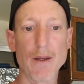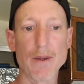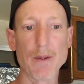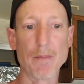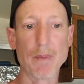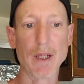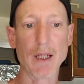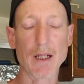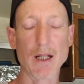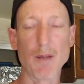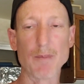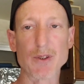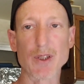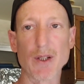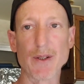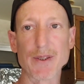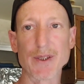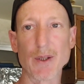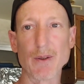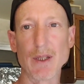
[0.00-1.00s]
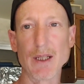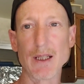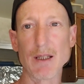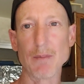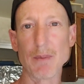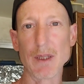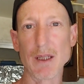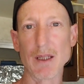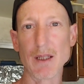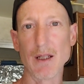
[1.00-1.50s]
The pickups also need
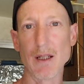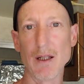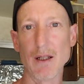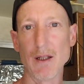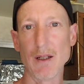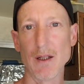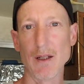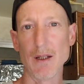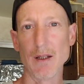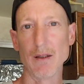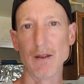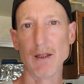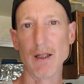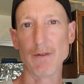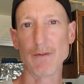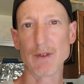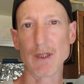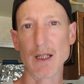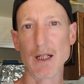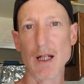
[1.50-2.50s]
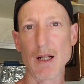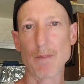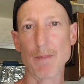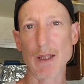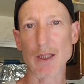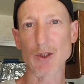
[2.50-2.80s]
to be lifted up.